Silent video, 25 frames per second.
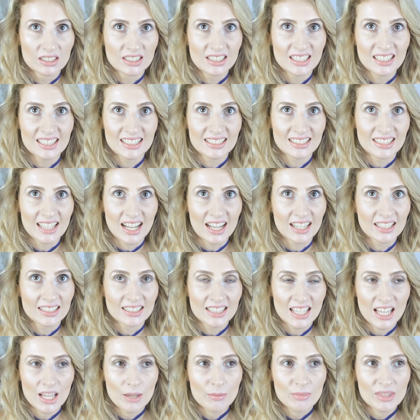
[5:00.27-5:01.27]
these
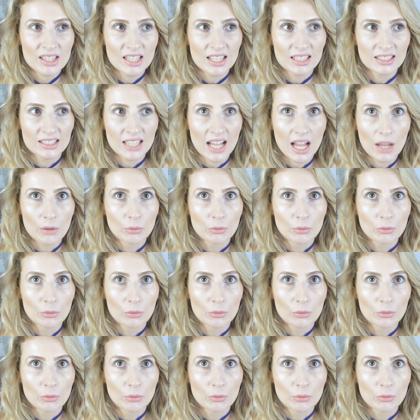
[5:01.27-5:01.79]
items that I